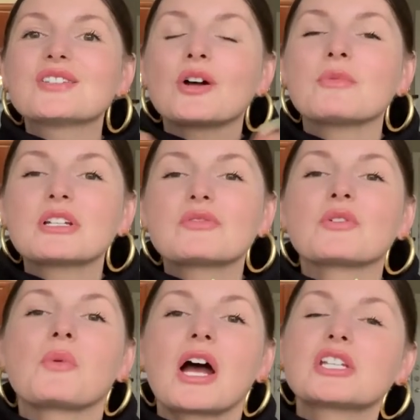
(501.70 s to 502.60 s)
so much for
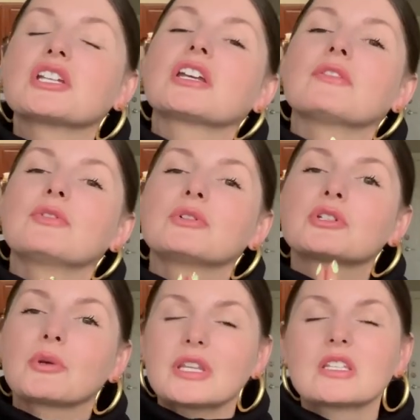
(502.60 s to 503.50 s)
watching. If you
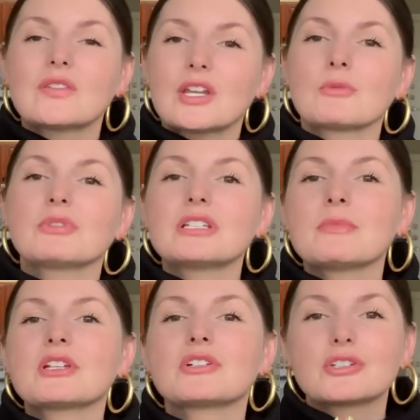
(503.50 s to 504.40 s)
enjoyed this video, please
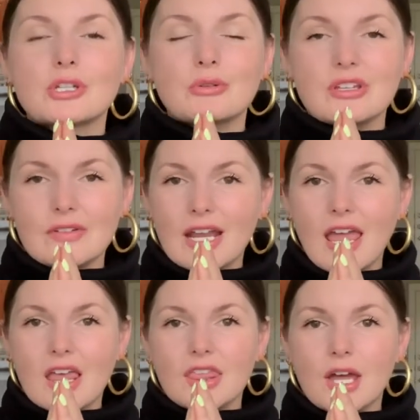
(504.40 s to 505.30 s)
make sure to give it
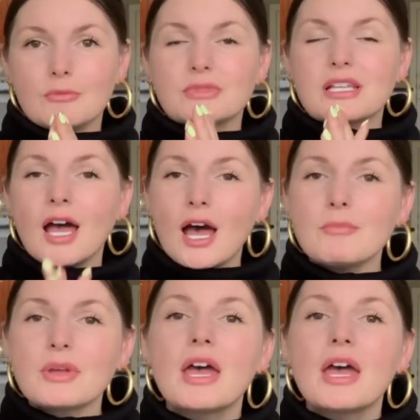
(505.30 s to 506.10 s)
a thumbs up.